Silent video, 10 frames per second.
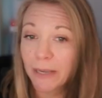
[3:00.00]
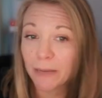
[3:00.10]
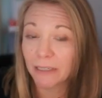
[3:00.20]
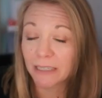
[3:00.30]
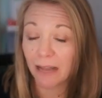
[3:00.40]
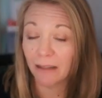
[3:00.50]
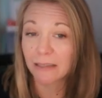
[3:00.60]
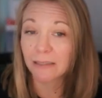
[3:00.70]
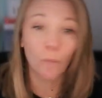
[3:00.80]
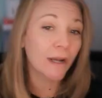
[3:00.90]
to be able to tell
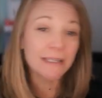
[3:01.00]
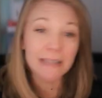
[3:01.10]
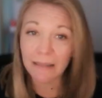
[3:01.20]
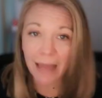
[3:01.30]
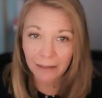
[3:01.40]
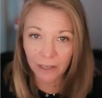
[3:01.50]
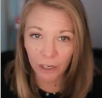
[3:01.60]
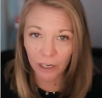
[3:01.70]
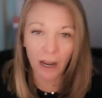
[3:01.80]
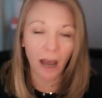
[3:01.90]
us what is that
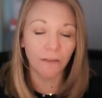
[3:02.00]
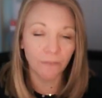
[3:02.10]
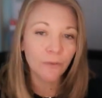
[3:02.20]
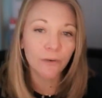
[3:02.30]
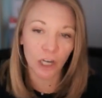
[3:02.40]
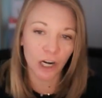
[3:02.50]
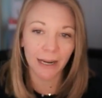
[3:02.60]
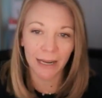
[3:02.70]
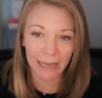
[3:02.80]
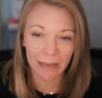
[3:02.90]
likelihood of a
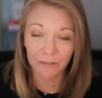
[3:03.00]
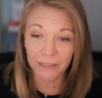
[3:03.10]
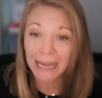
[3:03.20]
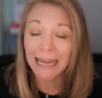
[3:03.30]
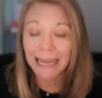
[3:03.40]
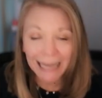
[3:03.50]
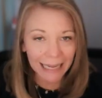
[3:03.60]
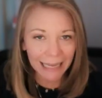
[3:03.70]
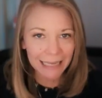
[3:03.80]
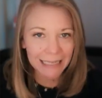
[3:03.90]
recurring gift,
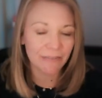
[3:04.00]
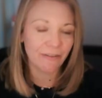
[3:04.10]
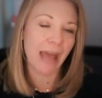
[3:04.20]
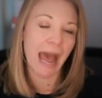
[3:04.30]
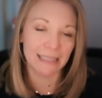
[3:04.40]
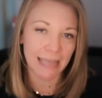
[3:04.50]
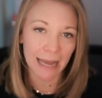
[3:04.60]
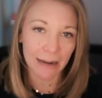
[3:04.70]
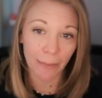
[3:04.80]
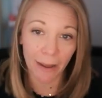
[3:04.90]
and if I ask
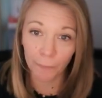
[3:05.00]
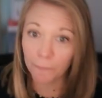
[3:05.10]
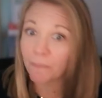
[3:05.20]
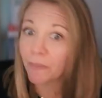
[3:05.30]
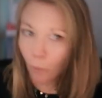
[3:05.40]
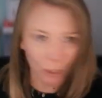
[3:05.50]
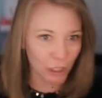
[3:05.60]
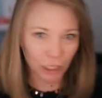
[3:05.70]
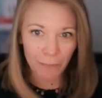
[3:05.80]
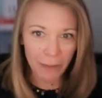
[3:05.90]
that amount, what
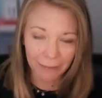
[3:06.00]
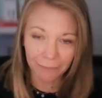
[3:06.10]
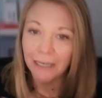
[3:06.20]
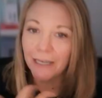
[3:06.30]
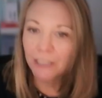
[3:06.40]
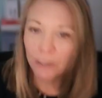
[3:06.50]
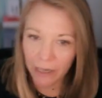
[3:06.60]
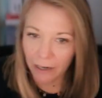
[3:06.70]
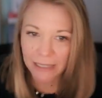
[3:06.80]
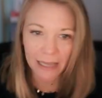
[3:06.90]
should it be? So
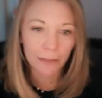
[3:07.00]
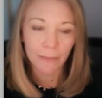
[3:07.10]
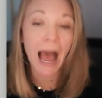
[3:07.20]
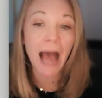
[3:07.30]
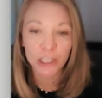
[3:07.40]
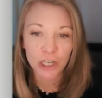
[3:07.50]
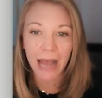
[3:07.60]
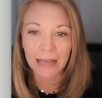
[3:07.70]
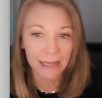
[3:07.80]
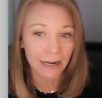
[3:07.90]
here it's telling me I should
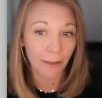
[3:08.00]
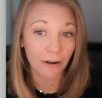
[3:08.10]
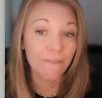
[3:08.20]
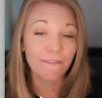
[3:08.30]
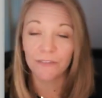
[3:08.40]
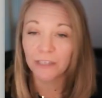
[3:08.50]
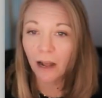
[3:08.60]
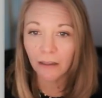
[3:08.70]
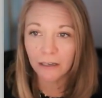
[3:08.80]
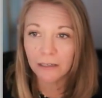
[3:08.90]
ask that amount at
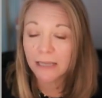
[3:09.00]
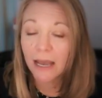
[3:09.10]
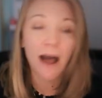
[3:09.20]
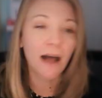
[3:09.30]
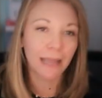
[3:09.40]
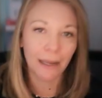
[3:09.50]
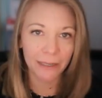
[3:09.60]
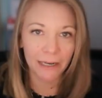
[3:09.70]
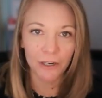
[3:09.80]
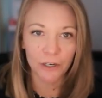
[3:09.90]
$50, allowing
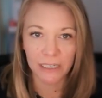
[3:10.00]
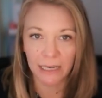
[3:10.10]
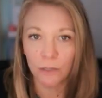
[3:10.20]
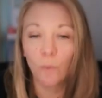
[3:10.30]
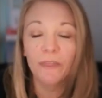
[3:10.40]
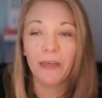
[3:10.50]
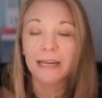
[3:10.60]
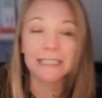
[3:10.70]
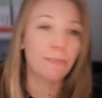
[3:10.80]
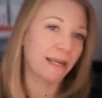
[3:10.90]
me to understand what that
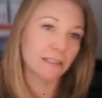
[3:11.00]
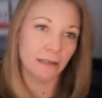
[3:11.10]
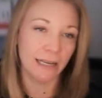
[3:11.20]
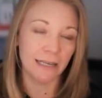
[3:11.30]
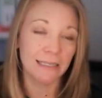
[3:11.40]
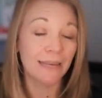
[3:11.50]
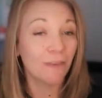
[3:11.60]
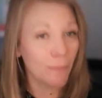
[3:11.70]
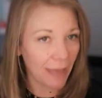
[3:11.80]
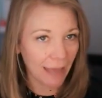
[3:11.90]
is based on his
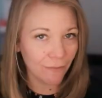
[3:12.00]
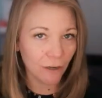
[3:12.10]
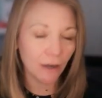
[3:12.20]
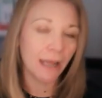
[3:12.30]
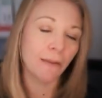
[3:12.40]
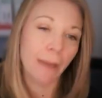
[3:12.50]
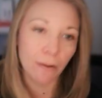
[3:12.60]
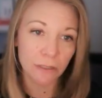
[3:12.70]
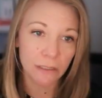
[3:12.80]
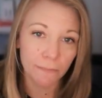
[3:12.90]
giving behavior and
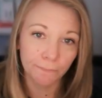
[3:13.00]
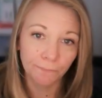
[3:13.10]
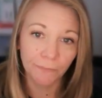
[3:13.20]
amounts.